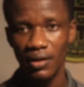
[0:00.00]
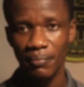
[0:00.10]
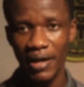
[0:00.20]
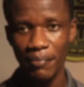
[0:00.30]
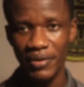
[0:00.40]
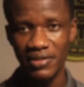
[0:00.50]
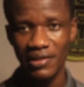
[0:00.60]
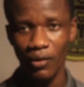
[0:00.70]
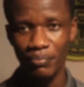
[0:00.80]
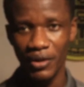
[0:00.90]
my
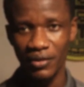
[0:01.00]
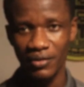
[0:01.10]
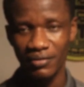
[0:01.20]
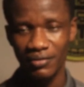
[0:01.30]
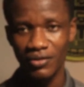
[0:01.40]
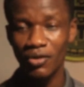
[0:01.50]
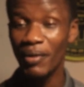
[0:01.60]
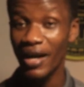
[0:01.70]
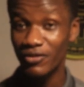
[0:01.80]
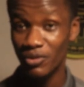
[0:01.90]
personal opinion. You
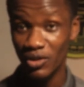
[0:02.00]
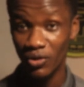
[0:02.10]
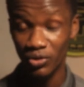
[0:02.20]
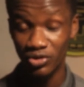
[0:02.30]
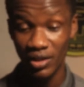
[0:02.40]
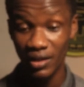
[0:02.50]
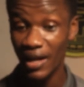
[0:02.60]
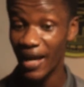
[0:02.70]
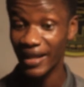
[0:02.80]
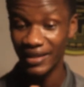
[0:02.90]
may have something
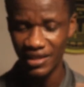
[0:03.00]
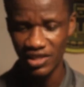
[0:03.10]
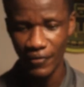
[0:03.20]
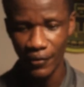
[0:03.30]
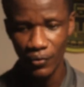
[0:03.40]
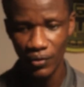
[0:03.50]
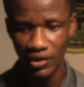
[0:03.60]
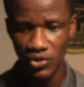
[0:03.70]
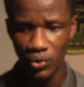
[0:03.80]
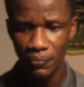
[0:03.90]
contrary, and that is very
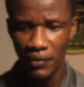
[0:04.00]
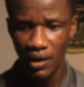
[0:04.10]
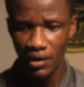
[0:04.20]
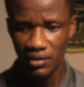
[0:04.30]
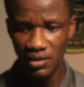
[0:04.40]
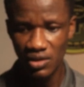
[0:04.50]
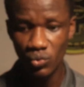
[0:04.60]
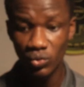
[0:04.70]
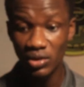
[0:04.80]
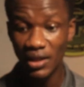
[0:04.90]
okay. So this is
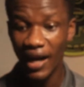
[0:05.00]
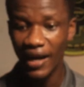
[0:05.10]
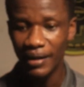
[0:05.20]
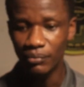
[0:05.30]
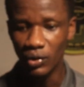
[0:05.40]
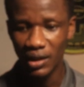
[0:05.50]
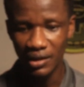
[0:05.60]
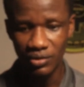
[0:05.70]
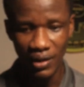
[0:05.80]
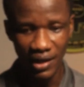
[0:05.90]
what I am looking
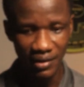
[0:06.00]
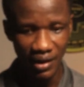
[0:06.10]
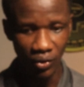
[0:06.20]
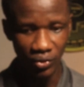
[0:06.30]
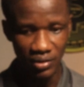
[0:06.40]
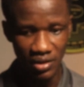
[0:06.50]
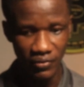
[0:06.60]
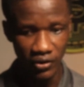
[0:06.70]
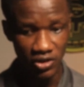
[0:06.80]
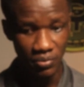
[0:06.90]
at right now on these
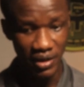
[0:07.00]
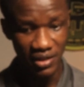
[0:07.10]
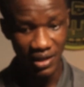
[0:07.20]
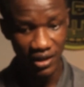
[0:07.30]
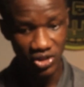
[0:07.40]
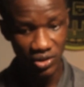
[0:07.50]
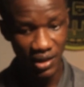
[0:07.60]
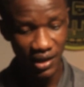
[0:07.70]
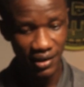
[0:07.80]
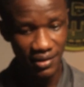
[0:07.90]
various price
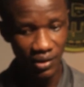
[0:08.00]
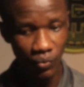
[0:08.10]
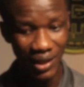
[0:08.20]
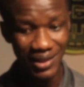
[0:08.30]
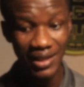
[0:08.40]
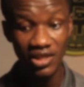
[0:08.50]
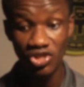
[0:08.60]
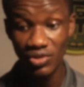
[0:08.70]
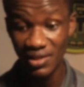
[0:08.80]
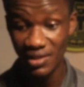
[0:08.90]
action. And one
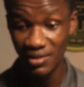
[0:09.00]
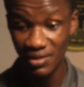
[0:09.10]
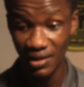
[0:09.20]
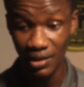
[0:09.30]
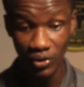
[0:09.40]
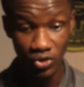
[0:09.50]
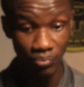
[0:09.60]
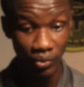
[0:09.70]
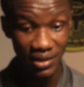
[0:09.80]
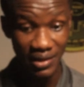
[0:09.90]
interesting thing I want to
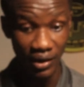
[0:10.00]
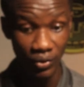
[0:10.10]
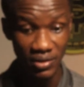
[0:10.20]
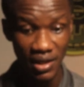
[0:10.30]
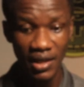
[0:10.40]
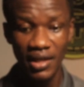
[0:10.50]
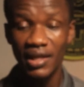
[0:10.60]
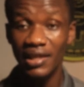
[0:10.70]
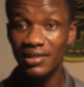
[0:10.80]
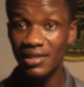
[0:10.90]
point out
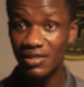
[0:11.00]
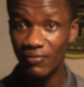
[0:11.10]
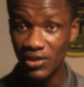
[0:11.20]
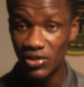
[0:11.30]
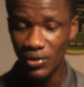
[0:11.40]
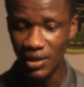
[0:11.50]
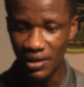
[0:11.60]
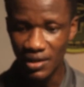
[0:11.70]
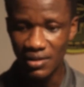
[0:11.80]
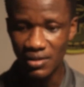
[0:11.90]
in this video
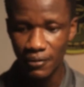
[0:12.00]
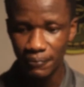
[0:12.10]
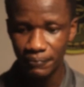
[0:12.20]
is